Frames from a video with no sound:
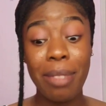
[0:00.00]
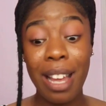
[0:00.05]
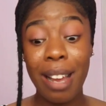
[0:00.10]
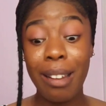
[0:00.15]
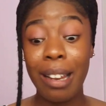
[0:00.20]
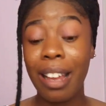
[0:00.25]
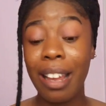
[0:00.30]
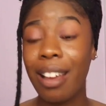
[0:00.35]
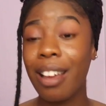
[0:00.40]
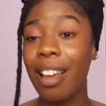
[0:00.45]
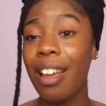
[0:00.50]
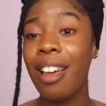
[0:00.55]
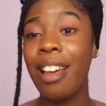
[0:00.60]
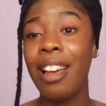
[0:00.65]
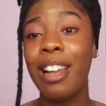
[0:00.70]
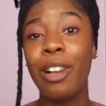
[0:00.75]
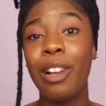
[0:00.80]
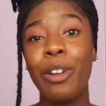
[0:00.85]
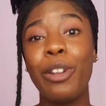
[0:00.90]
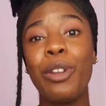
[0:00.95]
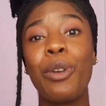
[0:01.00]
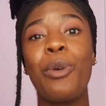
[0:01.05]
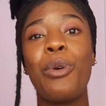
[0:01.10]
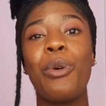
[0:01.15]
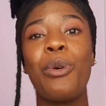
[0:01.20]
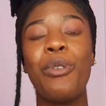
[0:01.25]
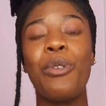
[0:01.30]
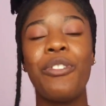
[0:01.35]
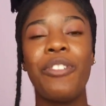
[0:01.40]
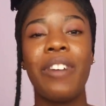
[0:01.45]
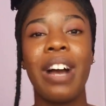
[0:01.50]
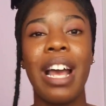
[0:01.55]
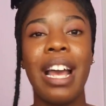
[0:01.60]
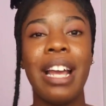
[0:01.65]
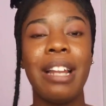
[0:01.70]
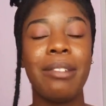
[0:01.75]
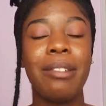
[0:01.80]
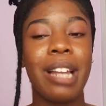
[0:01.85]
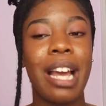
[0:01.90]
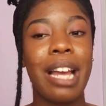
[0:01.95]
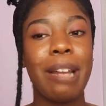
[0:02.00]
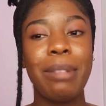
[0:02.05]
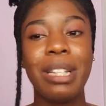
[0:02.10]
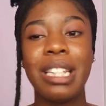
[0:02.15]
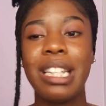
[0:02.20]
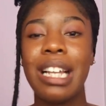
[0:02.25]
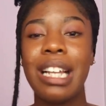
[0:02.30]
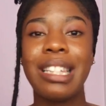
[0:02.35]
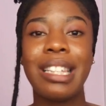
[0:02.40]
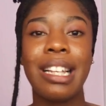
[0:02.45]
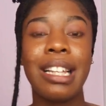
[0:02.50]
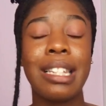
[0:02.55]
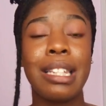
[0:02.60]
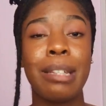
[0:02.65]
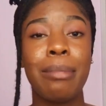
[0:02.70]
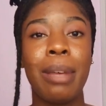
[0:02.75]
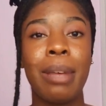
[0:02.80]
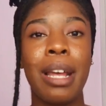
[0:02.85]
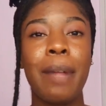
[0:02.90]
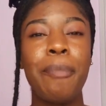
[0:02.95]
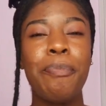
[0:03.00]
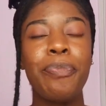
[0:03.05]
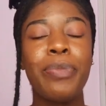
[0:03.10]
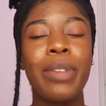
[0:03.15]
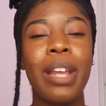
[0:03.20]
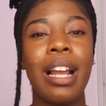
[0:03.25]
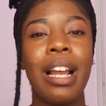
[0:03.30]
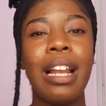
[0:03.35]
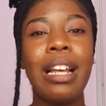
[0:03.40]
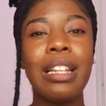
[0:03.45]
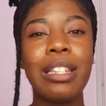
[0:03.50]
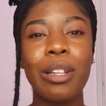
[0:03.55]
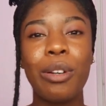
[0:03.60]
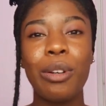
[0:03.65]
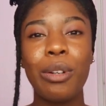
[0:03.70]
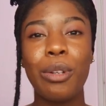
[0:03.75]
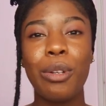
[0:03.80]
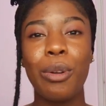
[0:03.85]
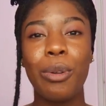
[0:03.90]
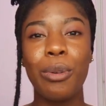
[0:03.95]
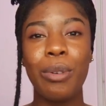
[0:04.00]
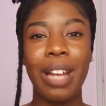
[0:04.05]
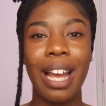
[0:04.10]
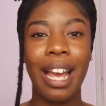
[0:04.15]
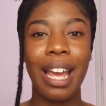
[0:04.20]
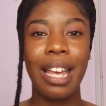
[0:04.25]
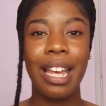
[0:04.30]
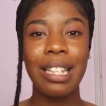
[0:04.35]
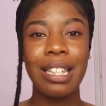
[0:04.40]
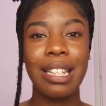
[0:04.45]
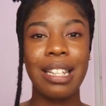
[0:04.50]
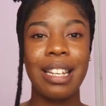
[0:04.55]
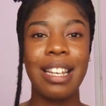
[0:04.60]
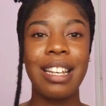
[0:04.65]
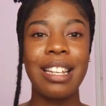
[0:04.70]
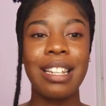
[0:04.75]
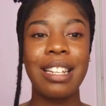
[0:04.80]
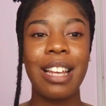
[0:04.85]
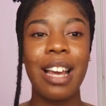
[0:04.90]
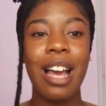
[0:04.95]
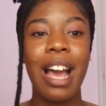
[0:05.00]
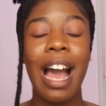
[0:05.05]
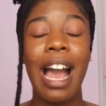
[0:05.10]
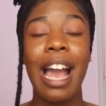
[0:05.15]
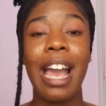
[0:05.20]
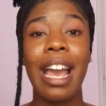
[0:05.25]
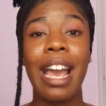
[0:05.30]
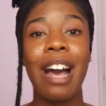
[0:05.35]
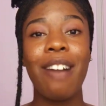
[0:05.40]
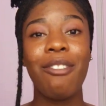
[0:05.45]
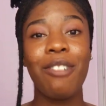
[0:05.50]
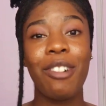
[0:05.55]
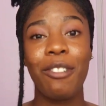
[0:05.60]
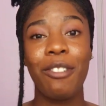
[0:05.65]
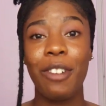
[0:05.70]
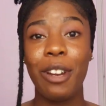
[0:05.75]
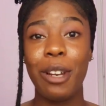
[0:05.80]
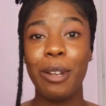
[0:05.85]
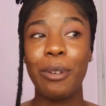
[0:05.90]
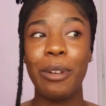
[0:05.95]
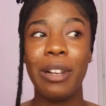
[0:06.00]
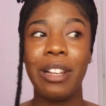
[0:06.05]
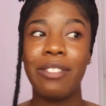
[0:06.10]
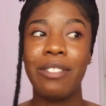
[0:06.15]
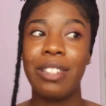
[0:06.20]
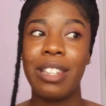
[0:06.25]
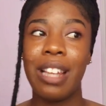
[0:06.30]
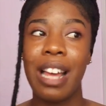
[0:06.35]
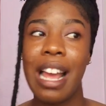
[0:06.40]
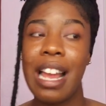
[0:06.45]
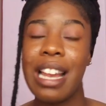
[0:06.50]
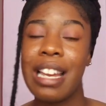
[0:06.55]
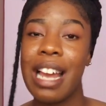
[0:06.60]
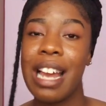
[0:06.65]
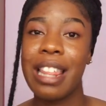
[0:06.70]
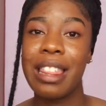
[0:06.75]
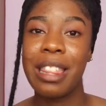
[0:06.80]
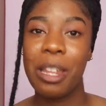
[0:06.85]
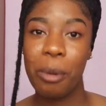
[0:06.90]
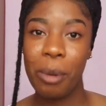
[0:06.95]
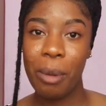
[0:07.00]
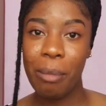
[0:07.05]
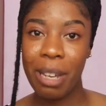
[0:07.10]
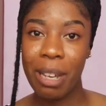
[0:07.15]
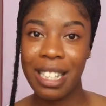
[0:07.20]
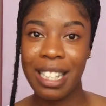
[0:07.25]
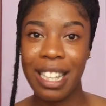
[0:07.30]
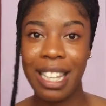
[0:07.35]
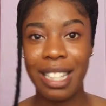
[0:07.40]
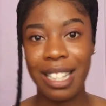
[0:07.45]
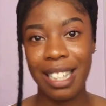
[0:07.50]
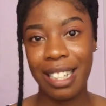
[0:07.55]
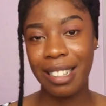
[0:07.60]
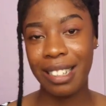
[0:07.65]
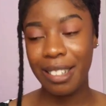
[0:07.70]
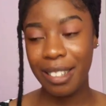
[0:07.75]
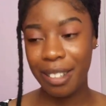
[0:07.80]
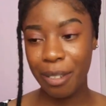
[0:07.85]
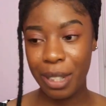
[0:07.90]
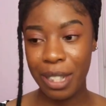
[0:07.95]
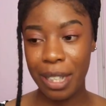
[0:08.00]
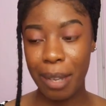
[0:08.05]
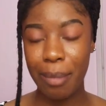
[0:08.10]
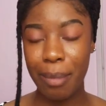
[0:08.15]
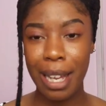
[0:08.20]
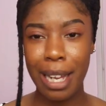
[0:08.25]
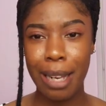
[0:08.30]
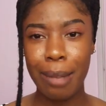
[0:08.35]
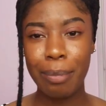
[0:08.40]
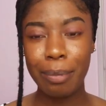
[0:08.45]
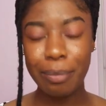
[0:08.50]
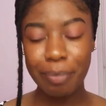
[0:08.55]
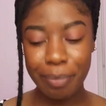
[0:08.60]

there like, eh, leo ni kukufa. And Michelle tells me, let's go to Runda Estate, I have a friend who lives there and I think we might get her some help.